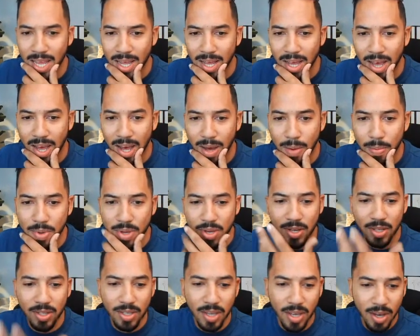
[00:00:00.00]
but you
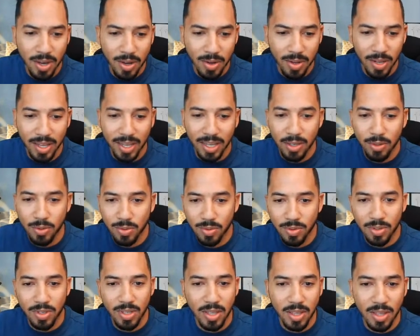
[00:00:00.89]
could tell
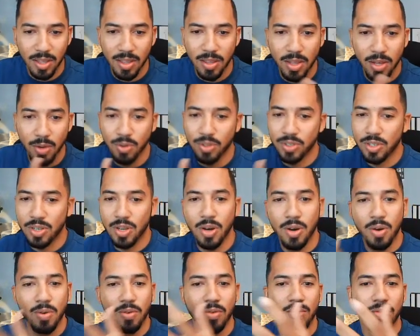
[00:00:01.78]
there was
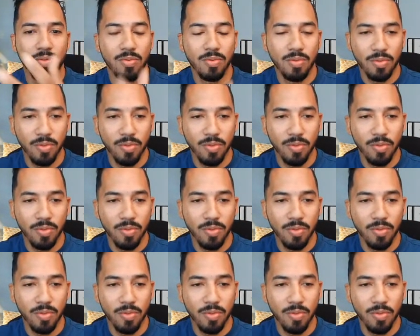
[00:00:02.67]
no